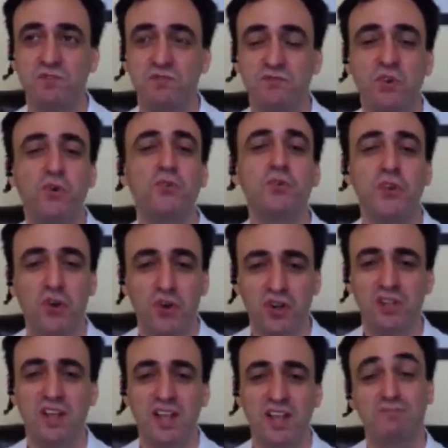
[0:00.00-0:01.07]
phone call,
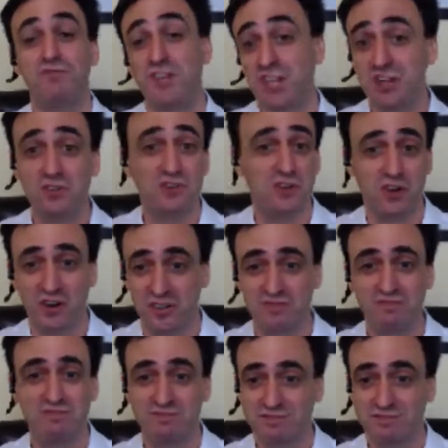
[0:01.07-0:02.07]
like video call